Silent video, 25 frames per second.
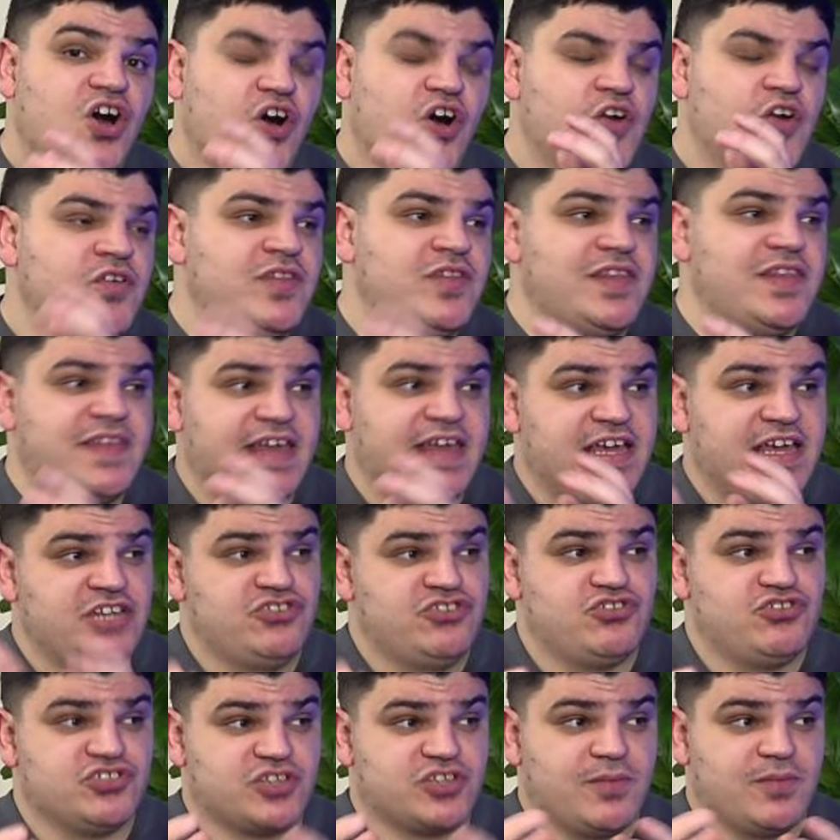only the
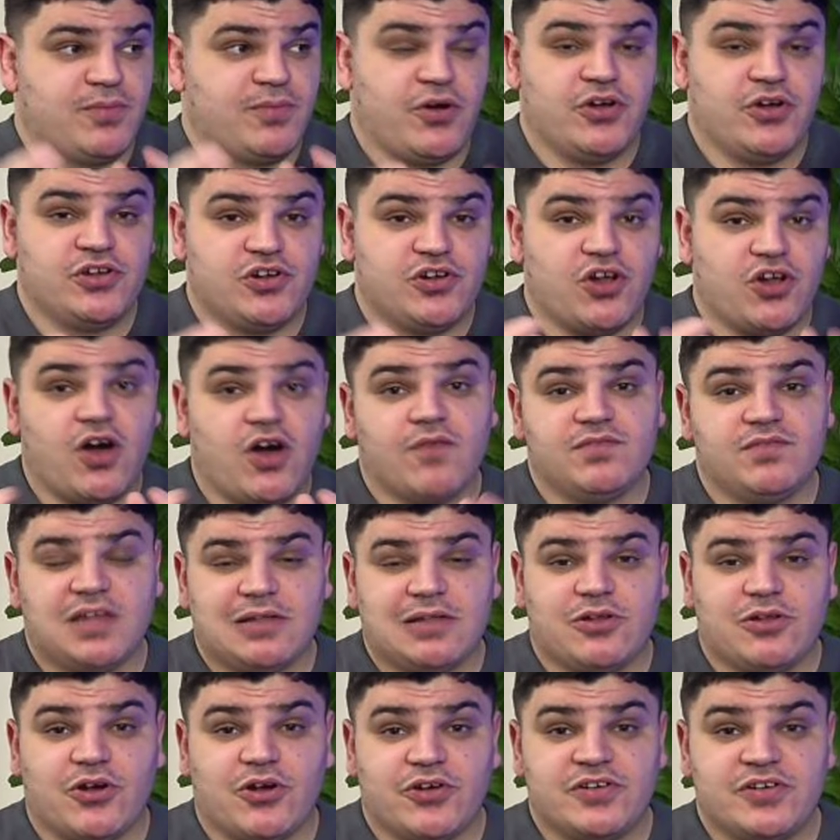interest component of
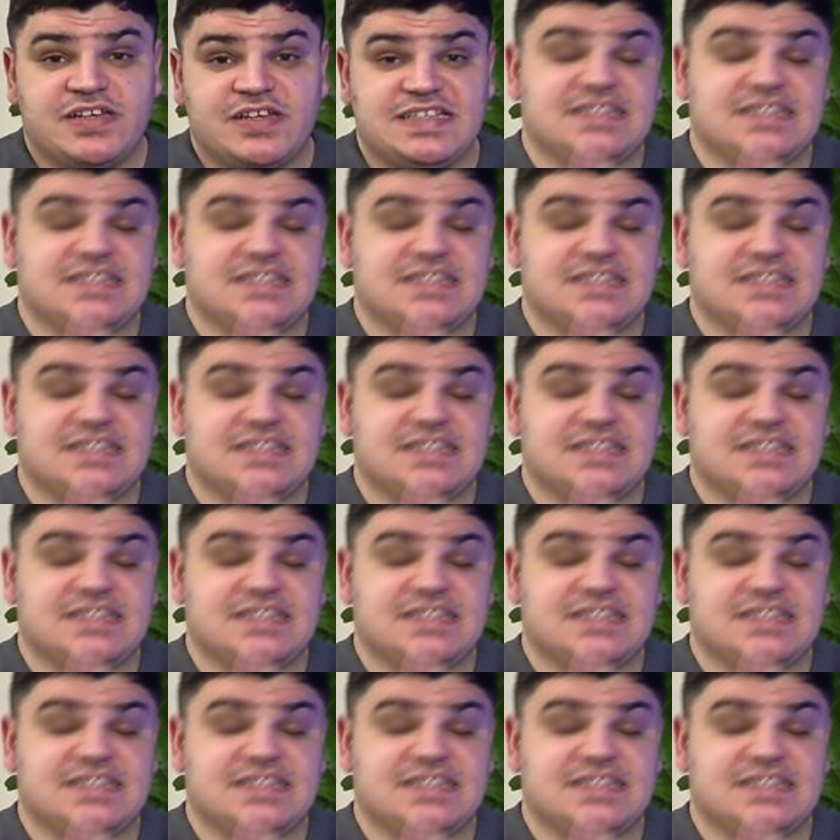the loan